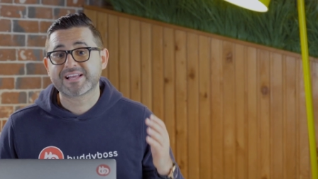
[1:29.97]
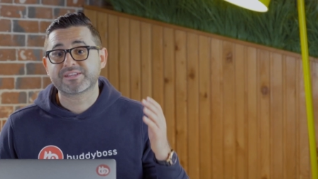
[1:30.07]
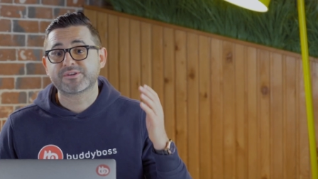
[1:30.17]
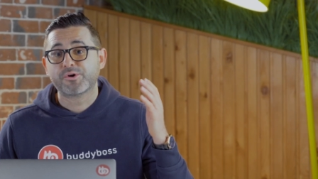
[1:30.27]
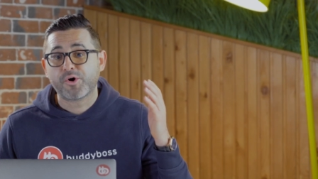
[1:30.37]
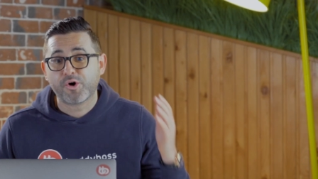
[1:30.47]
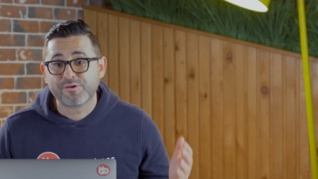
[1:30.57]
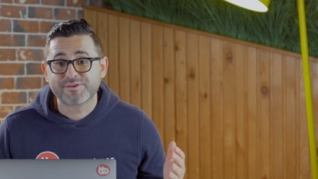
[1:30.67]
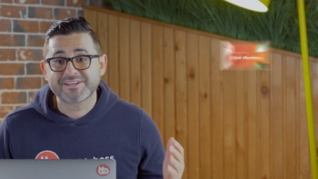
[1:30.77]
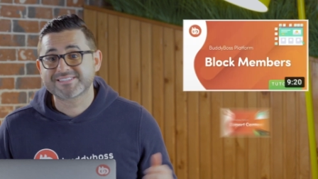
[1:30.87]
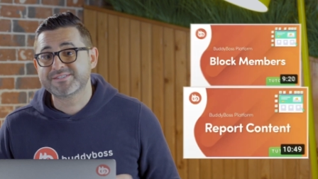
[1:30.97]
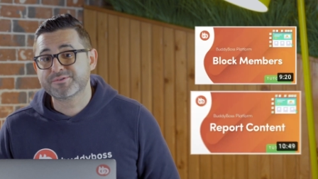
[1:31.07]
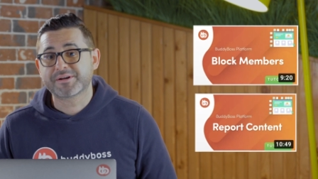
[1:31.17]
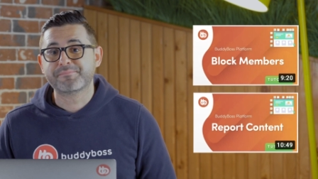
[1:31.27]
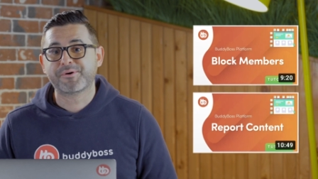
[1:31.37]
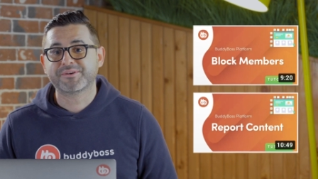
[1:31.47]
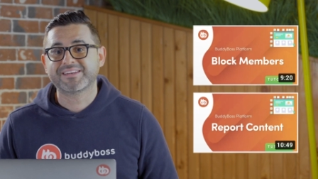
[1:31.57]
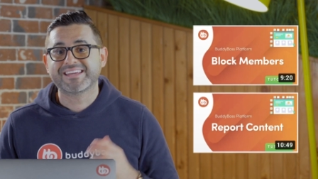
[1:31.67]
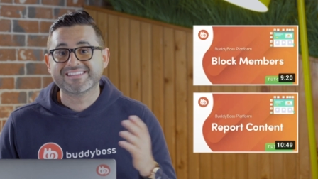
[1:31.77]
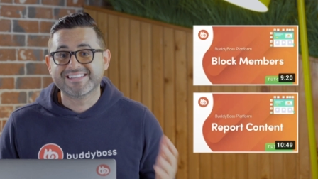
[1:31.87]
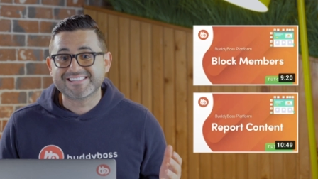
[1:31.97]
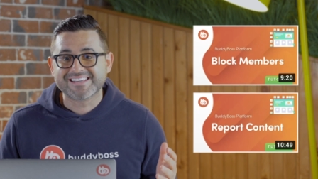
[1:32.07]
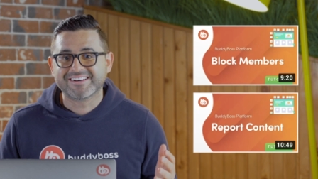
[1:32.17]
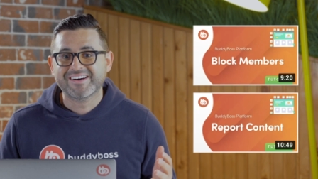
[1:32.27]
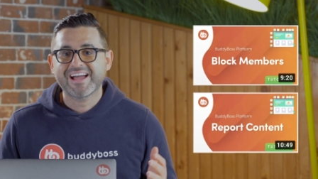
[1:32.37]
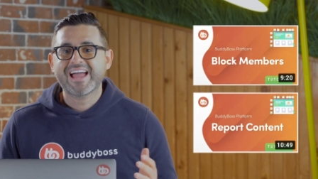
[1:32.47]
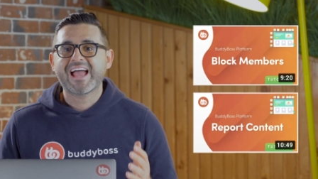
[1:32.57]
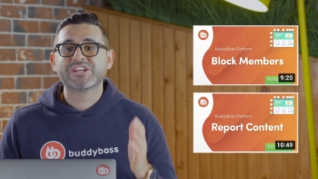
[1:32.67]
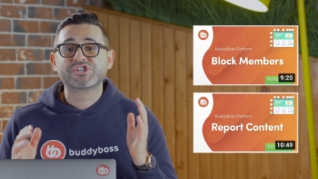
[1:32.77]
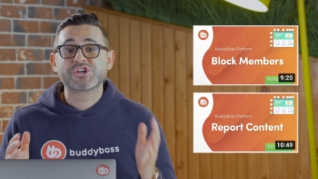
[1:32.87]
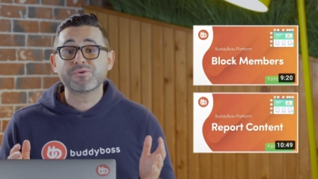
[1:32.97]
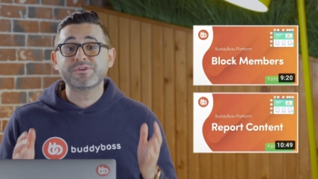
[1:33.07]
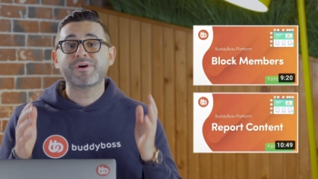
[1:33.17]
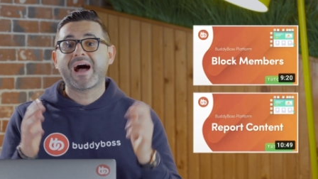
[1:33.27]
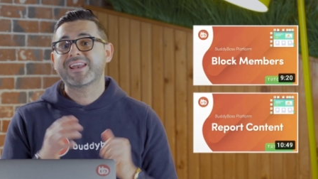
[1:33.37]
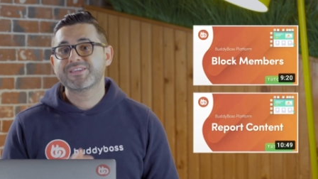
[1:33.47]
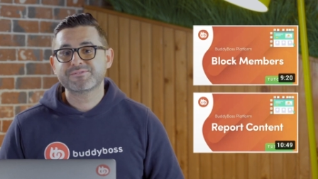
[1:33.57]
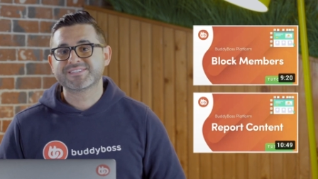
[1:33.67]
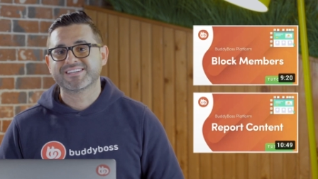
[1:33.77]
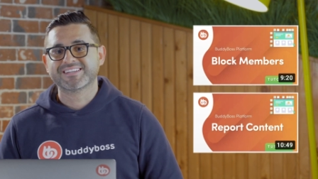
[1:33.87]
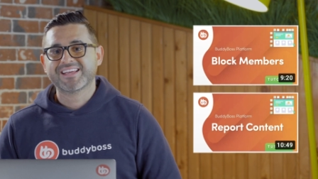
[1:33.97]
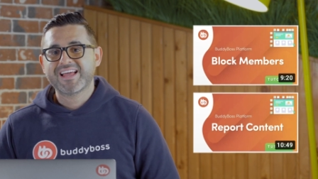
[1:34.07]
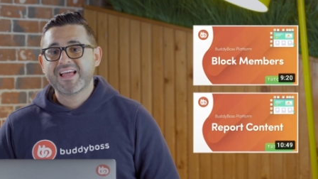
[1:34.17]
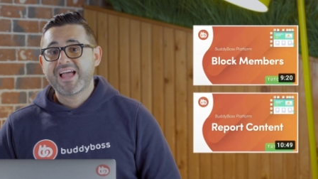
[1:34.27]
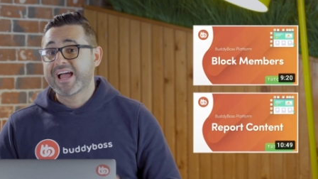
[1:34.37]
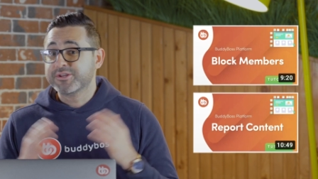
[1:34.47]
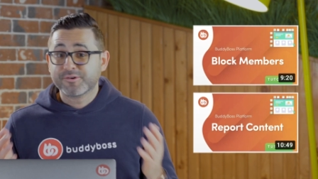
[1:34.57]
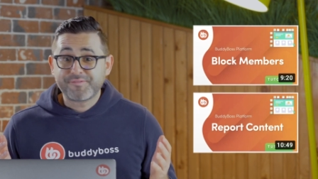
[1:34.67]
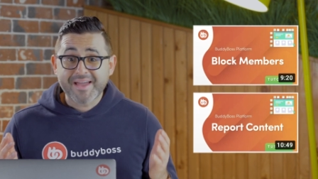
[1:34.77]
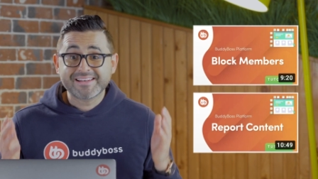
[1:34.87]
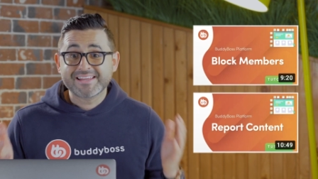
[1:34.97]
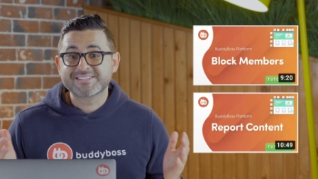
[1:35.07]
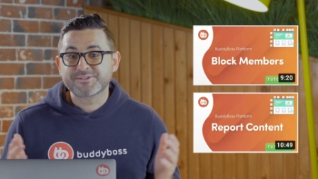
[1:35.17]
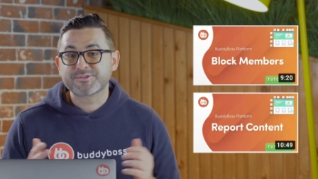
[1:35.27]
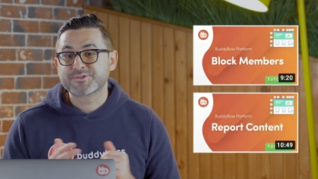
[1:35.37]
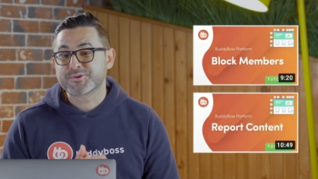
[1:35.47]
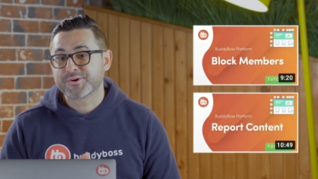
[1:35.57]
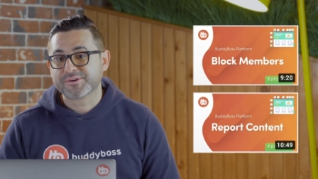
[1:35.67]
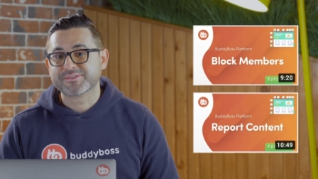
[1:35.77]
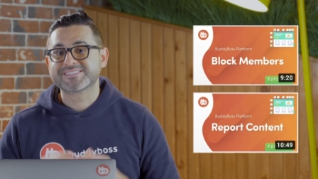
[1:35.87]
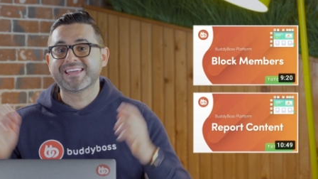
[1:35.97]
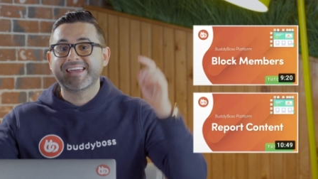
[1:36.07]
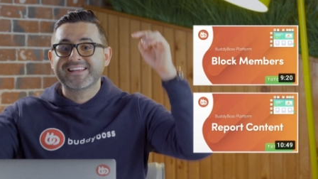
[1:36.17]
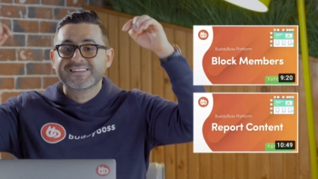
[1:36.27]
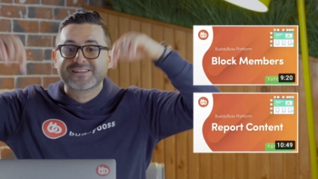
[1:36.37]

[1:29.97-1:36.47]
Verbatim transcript: that go over this new component in detail and show you how to use it. And you'll find links to the tutorials in the